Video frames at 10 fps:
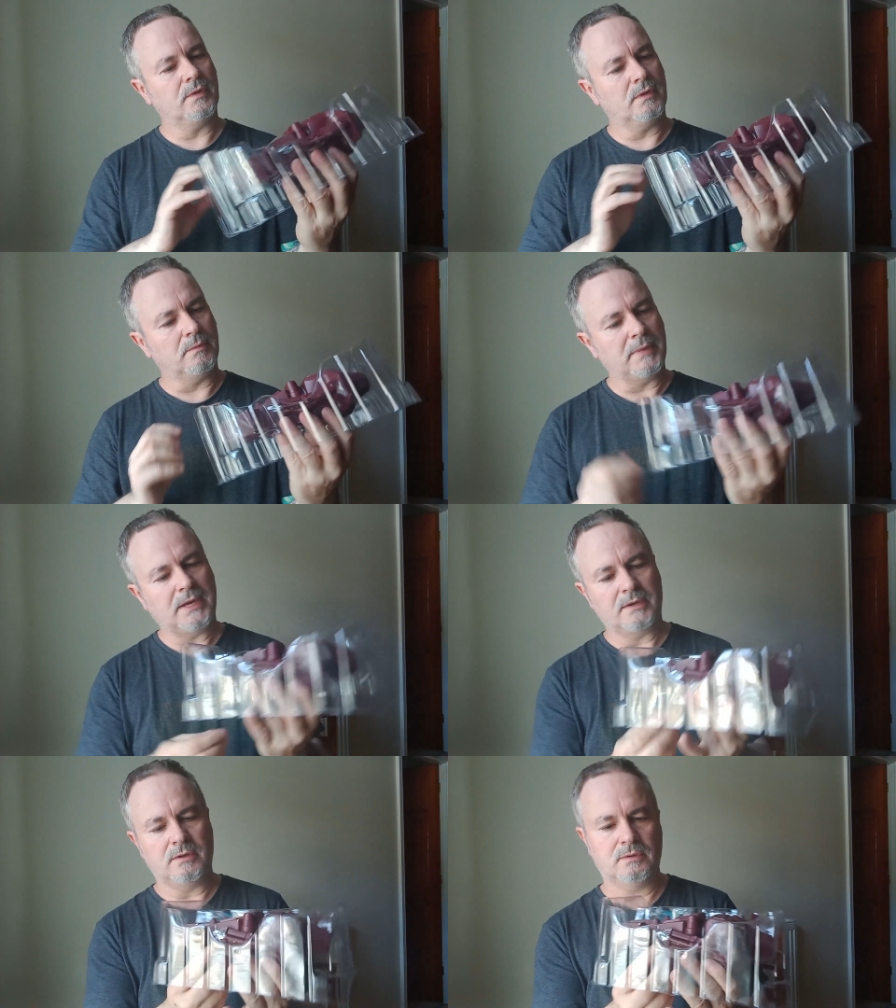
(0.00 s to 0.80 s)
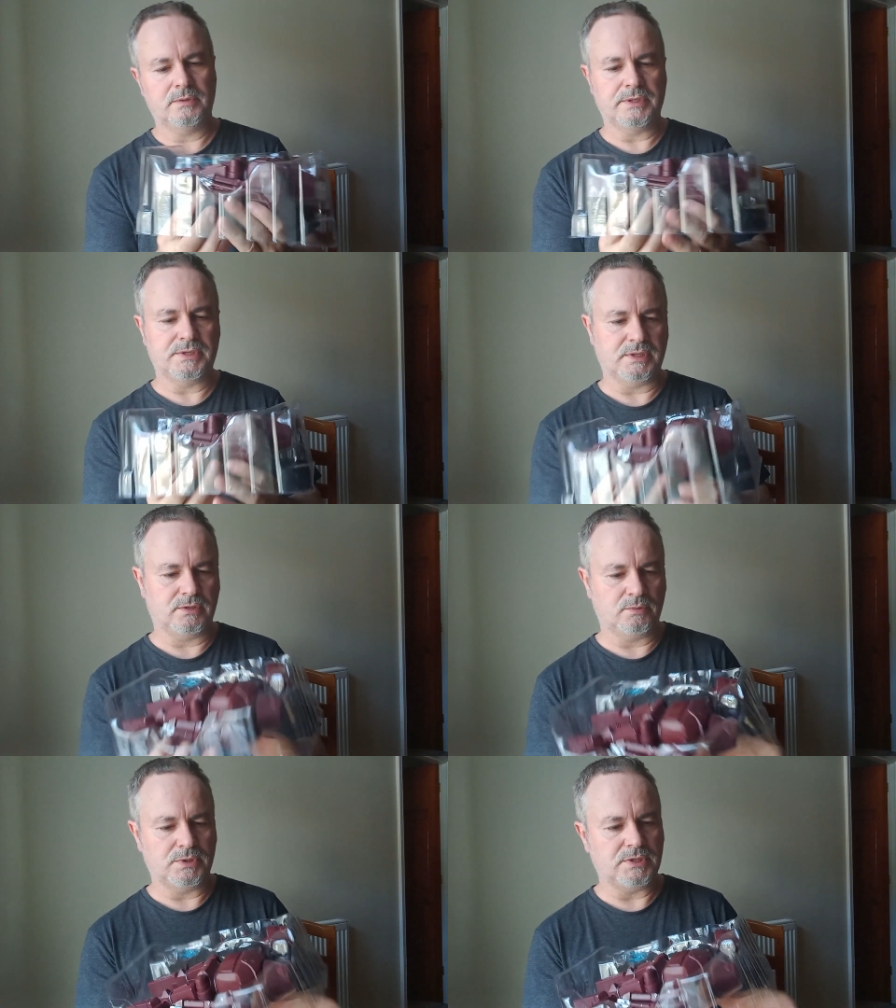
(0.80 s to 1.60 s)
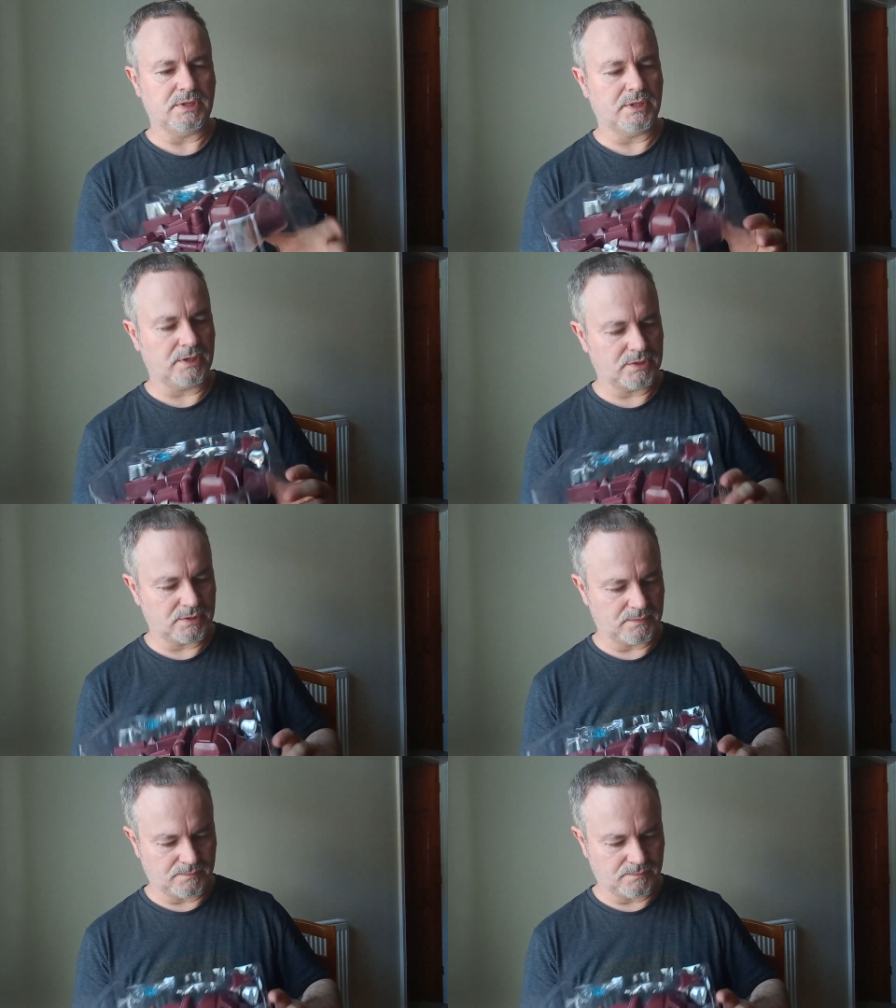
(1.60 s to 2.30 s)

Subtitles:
oh man, all these twisty things.